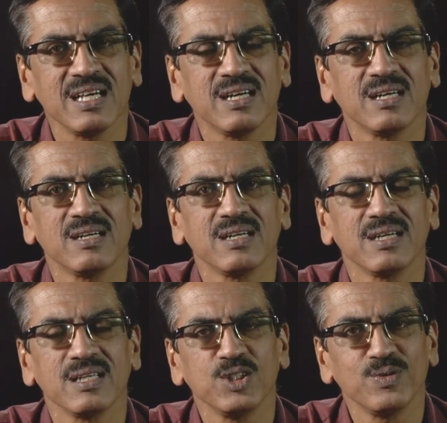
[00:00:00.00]

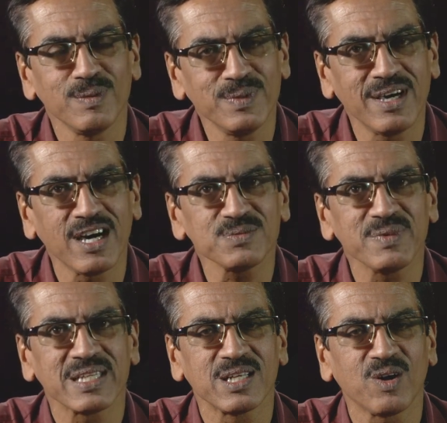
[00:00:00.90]
uh, you will be asked
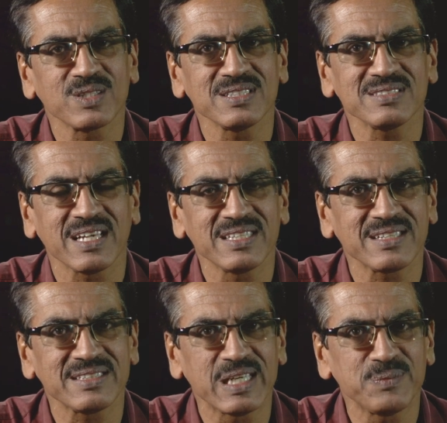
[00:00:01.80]
by the doctors
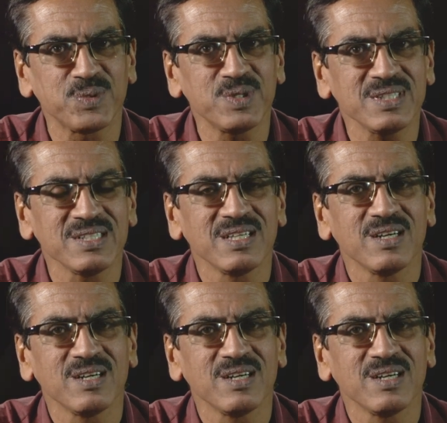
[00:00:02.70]
either at the airport